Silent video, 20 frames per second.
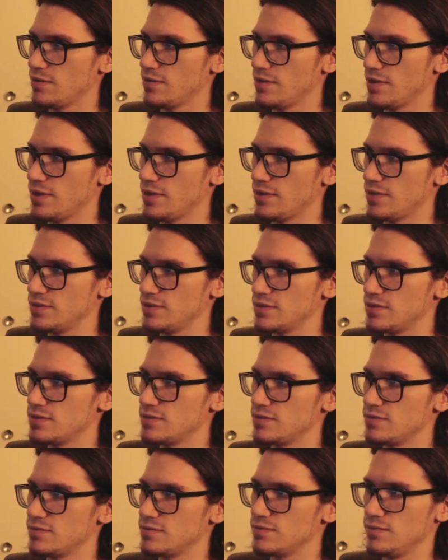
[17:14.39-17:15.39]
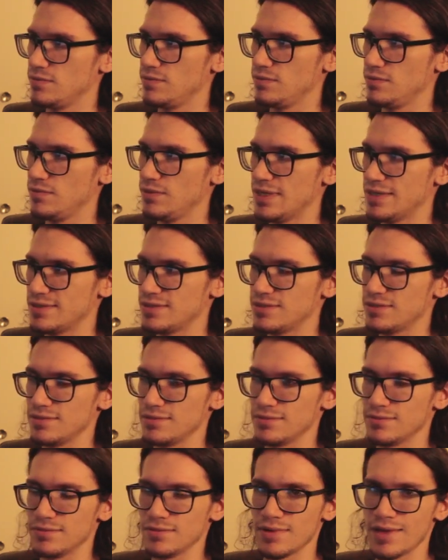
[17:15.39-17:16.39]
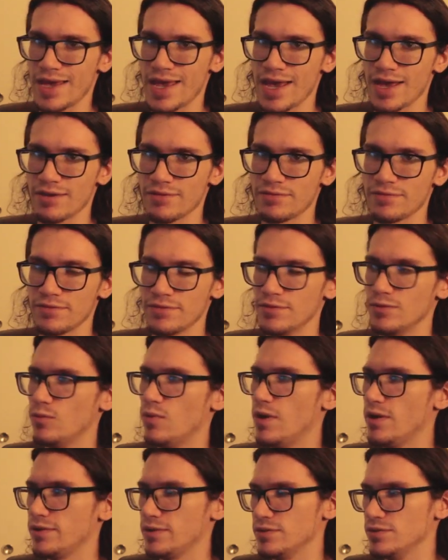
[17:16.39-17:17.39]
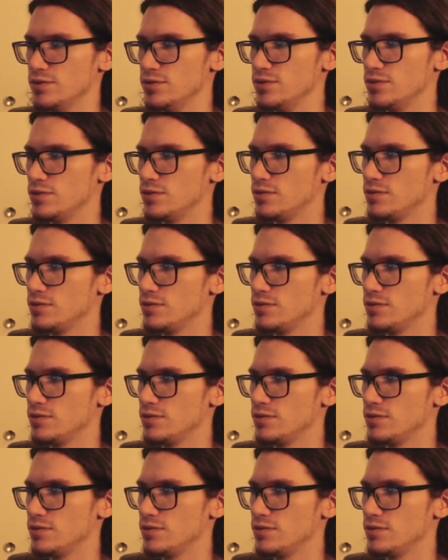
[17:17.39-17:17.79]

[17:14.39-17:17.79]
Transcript: and it's less than half the wattage